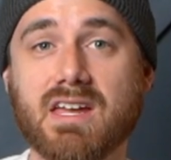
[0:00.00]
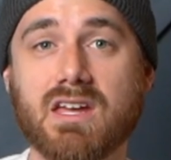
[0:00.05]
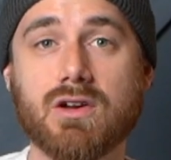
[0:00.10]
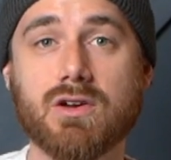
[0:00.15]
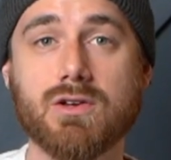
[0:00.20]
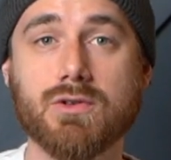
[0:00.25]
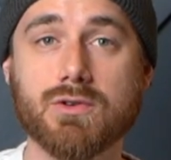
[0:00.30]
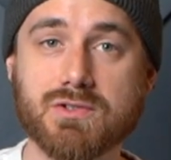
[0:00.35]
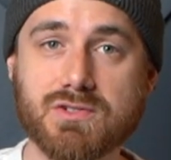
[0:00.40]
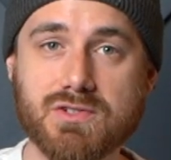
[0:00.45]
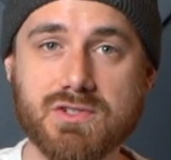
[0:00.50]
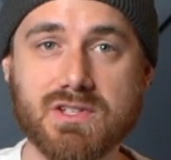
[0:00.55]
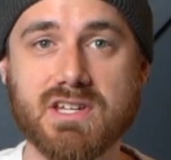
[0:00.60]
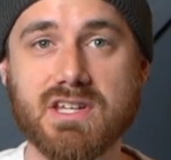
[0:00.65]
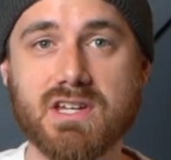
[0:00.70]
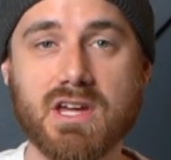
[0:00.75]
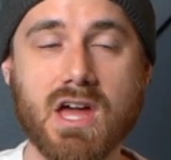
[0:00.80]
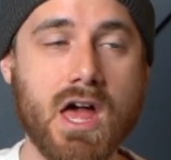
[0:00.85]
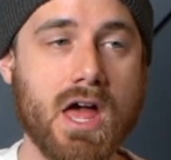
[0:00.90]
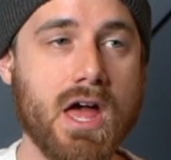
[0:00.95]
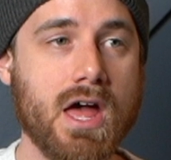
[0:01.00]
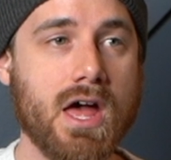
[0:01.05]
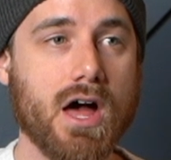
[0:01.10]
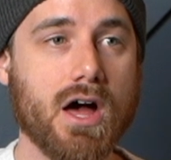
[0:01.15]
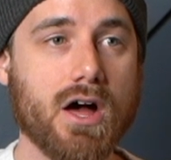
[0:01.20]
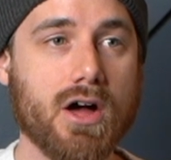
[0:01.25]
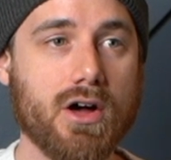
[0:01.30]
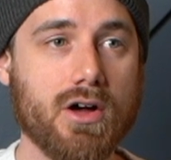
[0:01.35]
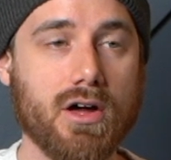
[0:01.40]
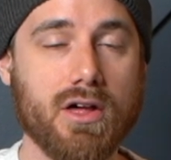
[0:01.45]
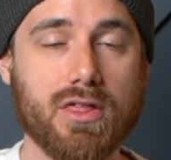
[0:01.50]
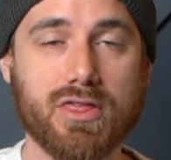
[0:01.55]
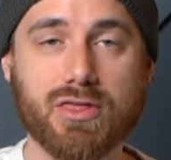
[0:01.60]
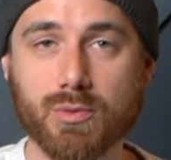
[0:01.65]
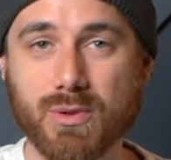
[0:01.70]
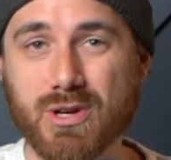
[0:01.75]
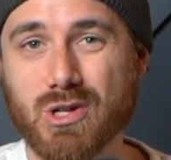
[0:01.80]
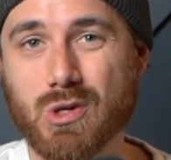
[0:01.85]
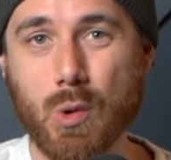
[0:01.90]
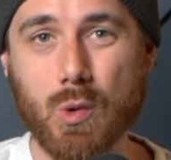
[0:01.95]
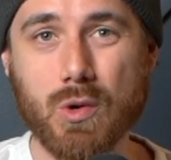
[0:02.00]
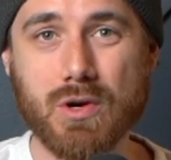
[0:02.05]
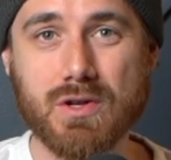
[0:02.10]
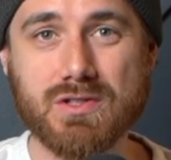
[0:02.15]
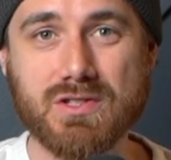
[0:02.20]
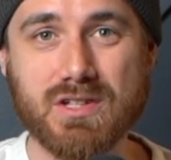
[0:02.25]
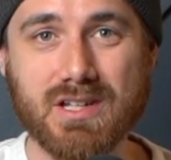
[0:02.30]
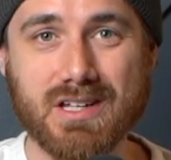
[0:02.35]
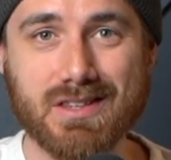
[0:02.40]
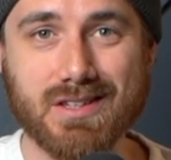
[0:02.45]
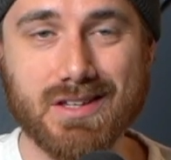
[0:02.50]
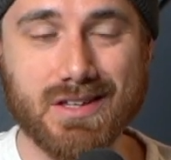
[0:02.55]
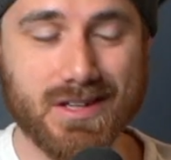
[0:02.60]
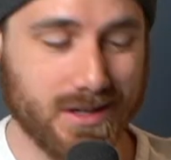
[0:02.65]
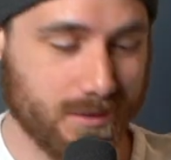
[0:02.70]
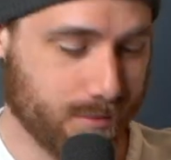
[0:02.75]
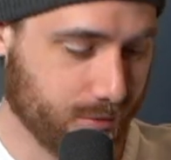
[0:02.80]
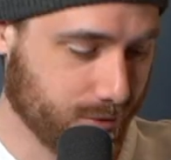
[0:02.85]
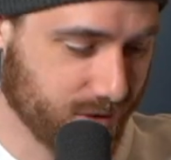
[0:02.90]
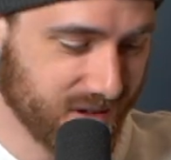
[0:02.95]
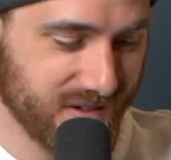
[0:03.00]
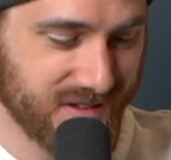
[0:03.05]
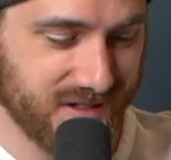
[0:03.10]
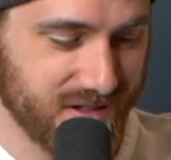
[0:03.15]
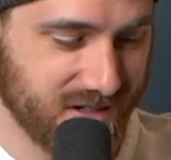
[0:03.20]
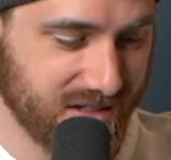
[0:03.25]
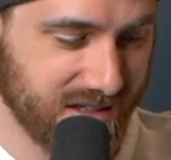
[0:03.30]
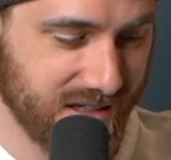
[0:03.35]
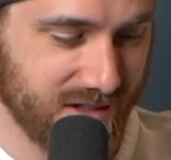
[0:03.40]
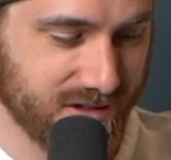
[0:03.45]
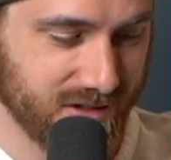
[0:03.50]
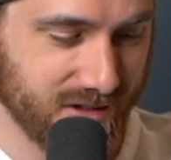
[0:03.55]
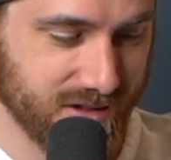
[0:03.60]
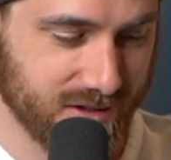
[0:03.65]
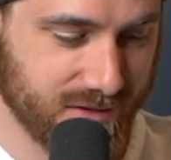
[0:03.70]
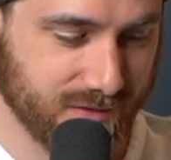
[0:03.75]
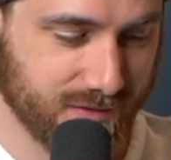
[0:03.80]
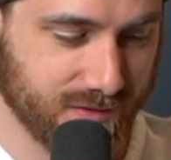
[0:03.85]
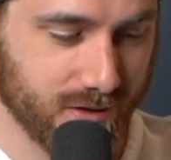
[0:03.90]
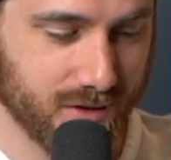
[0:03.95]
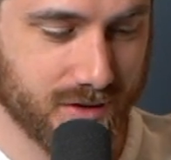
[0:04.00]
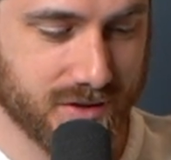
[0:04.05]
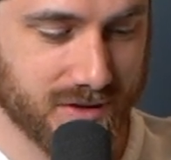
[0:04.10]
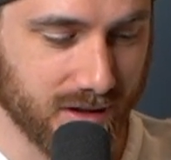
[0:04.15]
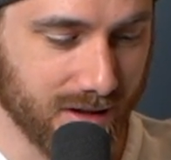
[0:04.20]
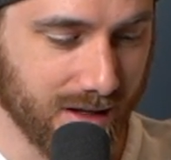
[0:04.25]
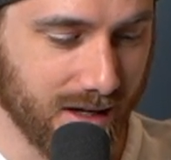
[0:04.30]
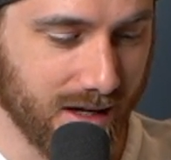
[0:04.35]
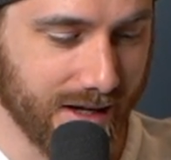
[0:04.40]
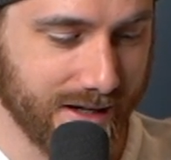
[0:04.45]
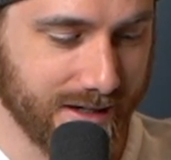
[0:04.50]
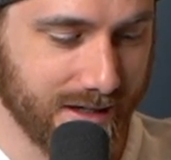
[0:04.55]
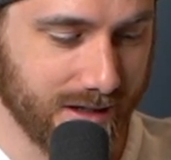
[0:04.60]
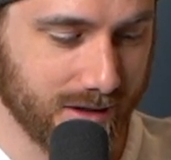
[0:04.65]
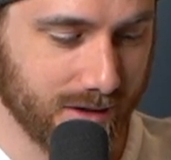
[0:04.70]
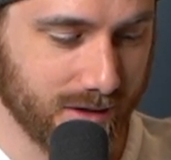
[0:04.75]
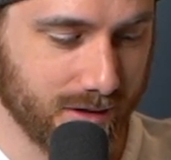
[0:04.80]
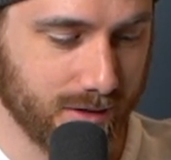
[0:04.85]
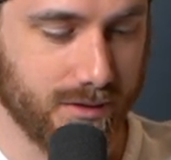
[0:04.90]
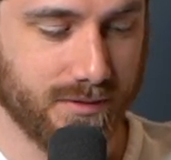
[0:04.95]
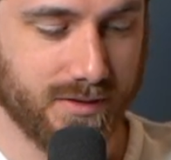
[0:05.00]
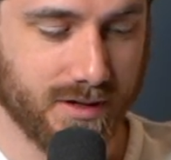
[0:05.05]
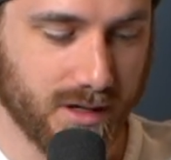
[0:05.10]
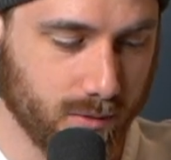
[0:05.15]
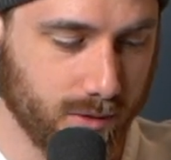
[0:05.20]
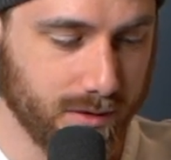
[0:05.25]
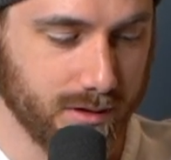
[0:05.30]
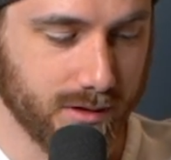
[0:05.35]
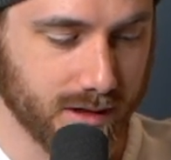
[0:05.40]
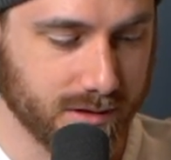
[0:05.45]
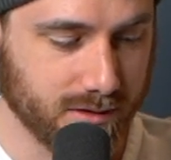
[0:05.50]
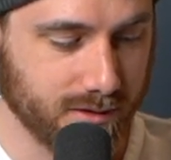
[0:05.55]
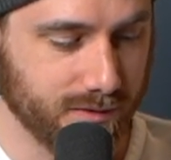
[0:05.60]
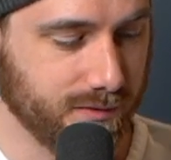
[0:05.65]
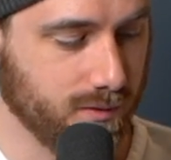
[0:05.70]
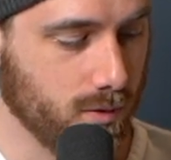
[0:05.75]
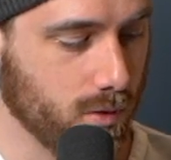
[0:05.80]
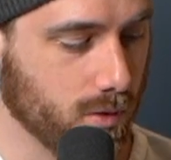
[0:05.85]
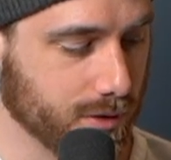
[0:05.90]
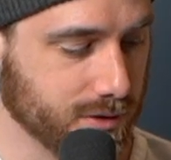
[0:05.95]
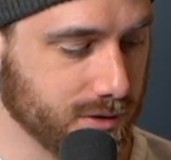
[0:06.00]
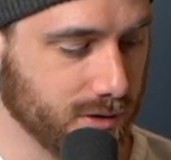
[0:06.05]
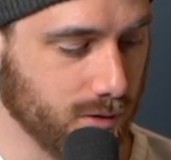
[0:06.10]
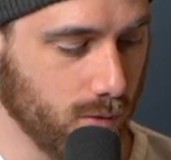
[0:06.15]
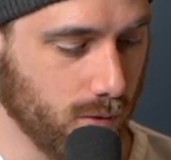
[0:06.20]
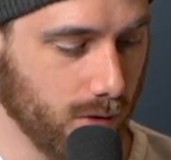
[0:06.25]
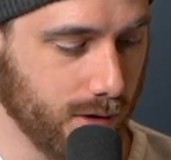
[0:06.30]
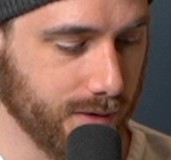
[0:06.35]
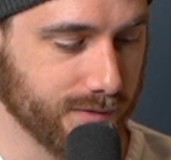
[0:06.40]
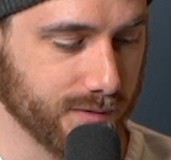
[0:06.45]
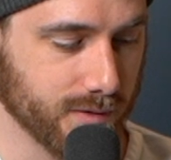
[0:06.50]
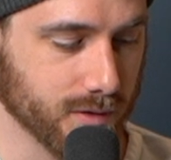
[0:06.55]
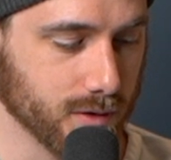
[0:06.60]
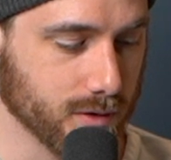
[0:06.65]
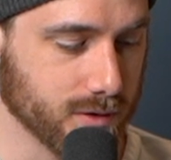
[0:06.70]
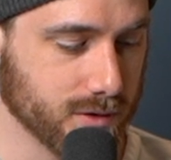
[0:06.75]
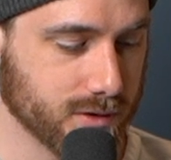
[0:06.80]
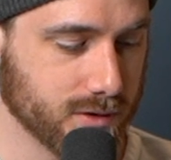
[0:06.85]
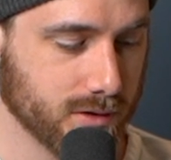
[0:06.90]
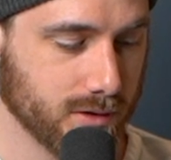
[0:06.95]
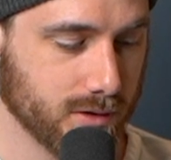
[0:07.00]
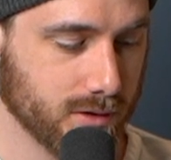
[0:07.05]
here. You'll see 3 chords in parentheses on this first line here. You've got the 4 to the 1 first,